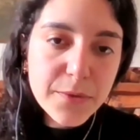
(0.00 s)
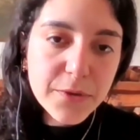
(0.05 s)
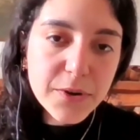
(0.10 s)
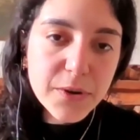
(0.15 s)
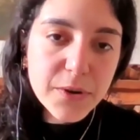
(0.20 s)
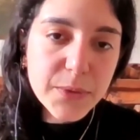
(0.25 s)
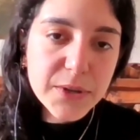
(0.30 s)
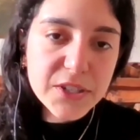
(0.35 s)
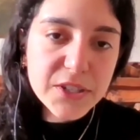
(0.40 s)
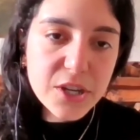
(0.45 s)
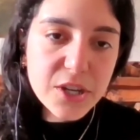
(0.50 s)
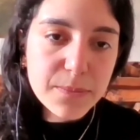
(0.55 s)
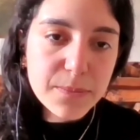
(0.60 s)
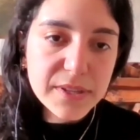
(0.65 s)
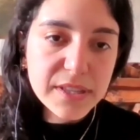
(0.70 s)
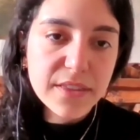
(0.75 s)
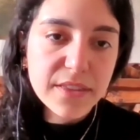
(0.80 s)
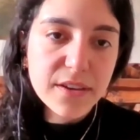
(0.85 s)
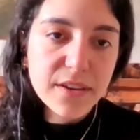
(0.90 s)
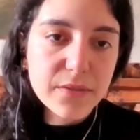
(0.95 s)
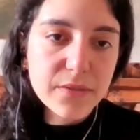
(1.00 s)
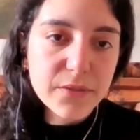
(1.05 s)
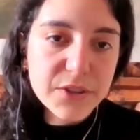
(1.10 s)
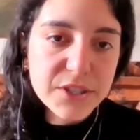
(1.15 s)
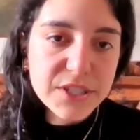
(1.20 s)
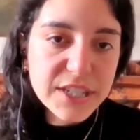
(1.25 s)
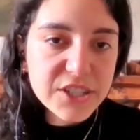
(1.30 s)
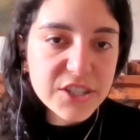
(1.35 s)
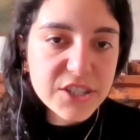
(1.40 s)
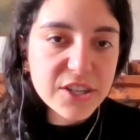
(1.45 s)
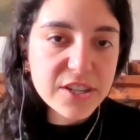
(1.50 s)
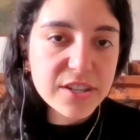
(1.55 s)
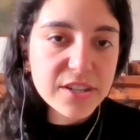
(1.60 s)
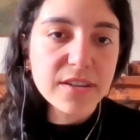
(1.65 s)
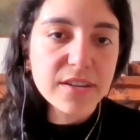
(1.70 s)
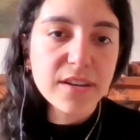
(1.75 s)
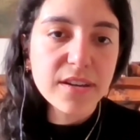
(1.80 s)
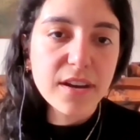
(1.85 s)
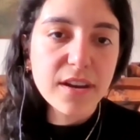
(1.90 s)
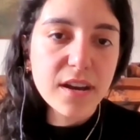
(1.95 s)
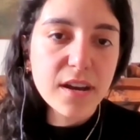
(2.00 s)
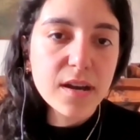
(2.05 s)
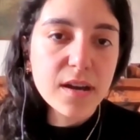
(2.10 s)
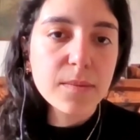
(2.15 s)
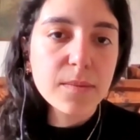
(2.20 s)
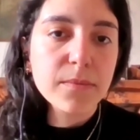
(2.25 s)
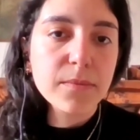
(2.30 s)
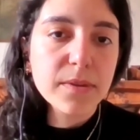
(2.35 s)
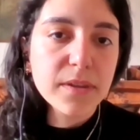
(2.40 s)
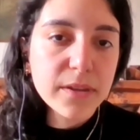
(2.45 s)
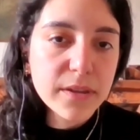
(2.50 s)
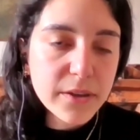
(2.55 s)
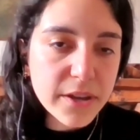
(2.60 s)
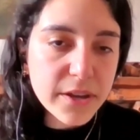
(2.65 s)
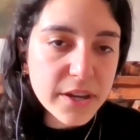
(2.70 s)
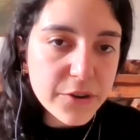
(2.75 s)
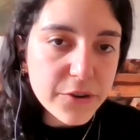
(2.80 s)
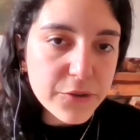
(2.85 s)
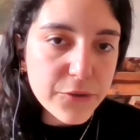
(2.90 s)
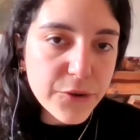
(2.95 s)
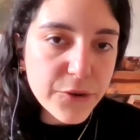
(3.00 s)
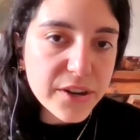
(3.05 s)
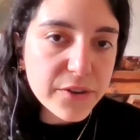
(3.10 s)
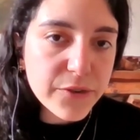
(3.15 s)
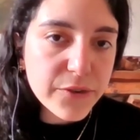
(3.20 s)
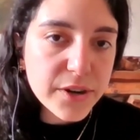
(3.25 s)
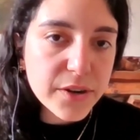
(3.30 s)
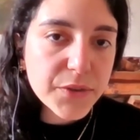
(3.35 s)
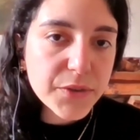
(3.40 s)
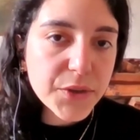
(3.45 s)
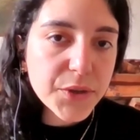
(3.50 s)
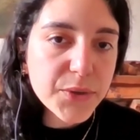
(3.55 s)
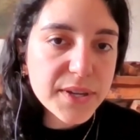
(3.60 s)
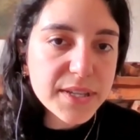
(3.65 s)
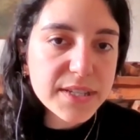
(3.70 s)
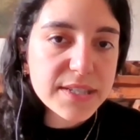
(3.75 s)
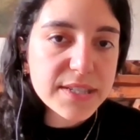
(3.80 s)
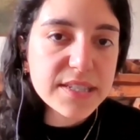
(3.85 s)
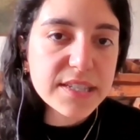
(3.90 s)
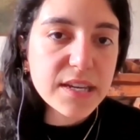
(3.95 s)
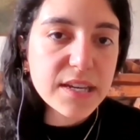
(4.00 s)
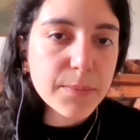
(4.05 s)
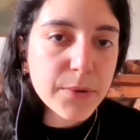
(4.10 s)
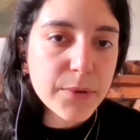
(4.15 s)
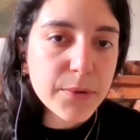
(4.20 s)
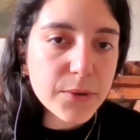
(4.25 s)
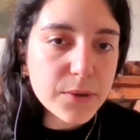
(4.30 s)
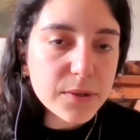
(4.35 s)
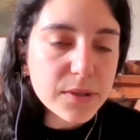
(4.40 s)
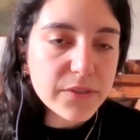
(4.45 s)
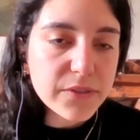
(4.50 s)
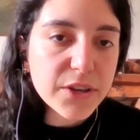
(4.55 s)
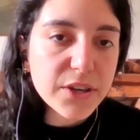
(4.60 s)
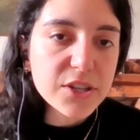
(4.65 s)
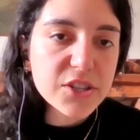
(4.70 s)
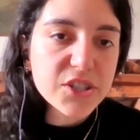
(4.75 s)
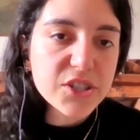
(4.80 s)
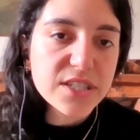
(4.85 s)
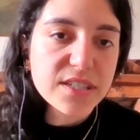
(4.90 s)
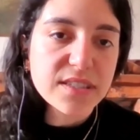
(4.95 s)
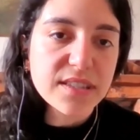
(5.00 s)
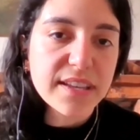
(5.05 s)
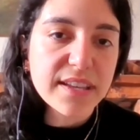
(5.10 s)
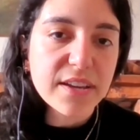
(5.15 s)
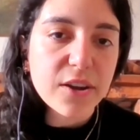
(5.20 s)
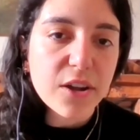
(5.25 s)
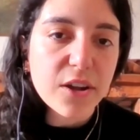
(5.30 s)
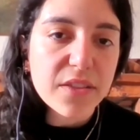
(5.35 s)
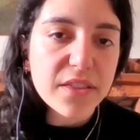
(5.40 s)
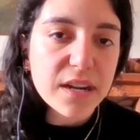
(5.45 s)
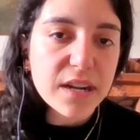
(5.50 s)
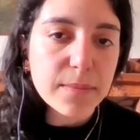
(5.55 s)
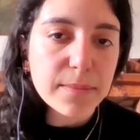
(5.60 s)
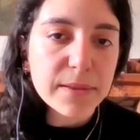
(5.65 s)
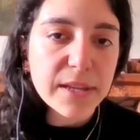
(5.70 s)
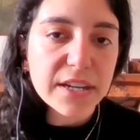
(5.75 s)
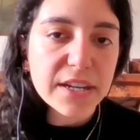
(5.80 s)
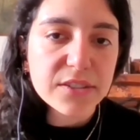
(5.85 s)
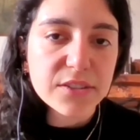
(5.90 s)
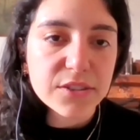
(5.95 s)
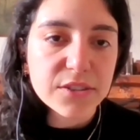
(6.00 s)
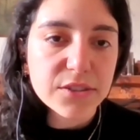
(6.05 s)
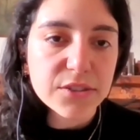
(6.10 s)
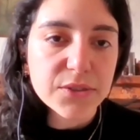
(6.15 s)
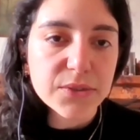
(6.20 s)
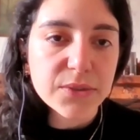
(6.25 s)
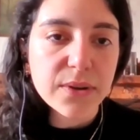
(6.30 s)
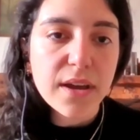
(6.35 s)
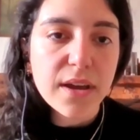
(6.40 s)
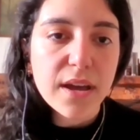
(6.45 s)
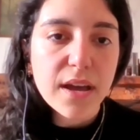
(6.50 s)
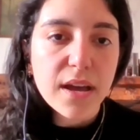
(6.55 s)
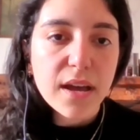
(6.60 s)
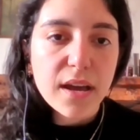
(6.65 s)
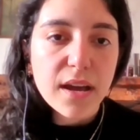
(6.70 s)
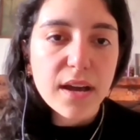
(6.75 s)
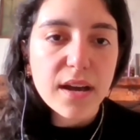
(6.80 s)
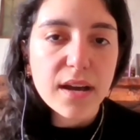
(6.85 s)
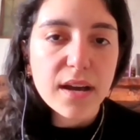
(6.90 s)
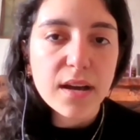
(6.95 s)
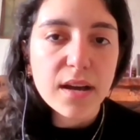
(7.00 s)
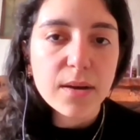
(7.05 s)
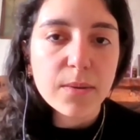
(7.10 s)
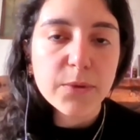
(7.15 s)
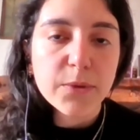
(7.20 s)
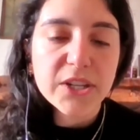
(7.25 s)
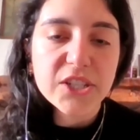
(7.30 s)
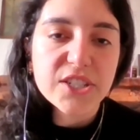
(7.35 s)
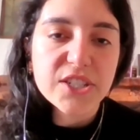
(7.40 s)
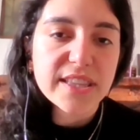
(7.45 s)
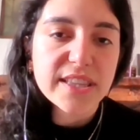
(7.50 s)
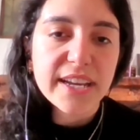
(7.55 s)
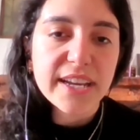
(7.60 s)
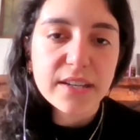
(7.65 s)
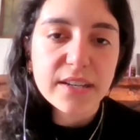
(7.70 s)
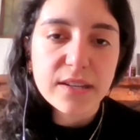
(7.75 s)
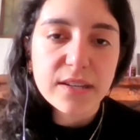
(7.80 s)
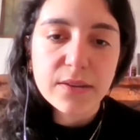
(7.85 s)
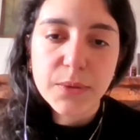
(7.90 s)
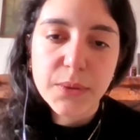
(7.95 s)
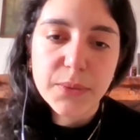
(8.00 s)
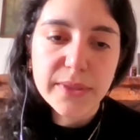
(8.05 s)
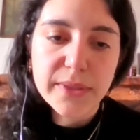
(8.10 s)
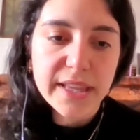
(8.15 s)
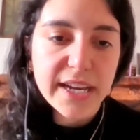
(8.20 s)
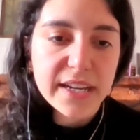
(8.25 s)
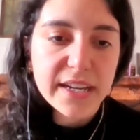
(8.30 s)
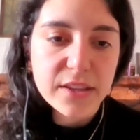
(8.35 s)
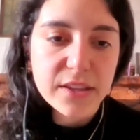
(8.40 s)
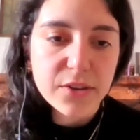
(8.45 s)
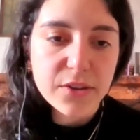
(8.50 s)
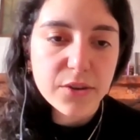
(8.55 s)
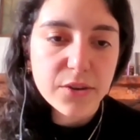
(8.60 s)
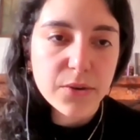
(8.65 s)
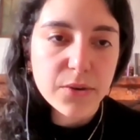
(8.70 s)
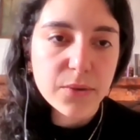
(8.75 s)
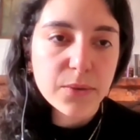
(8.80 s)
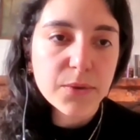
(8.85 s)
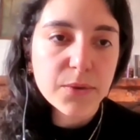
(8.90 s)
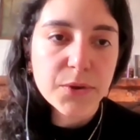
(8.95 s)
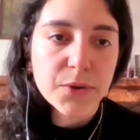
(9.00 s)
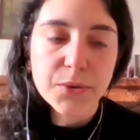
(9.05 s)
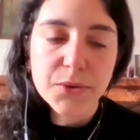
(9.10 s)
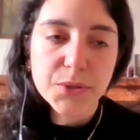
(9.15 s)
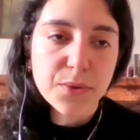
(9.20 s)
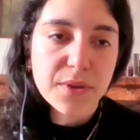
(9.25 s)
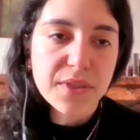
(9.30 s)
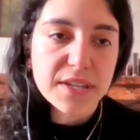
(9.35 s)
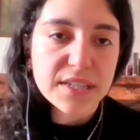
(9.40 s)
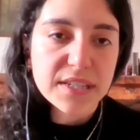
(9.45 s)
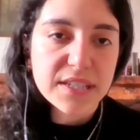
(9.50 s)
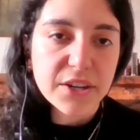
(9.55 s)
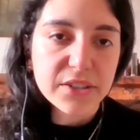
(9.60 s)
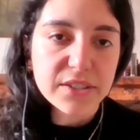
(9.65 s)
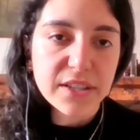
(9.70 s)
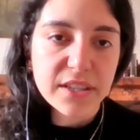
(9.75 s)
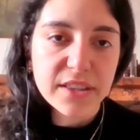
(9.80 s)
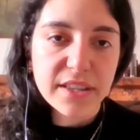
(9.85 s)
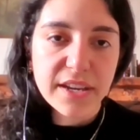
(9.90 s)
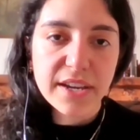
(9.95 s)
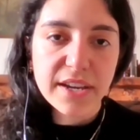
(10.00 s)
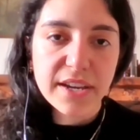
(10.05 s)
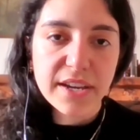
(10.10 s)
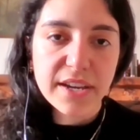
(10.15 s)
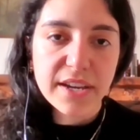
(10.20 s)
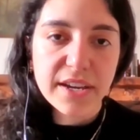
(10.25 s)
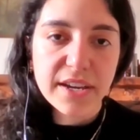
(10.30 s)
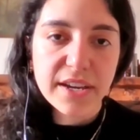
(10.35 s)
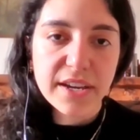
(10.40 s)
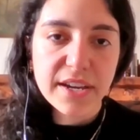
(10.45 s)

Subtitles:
Yes, so right before we jump into the conversation, here right in front of you, you can see a poll. If you can just tick all that apply to you, we would like to know who's with us here today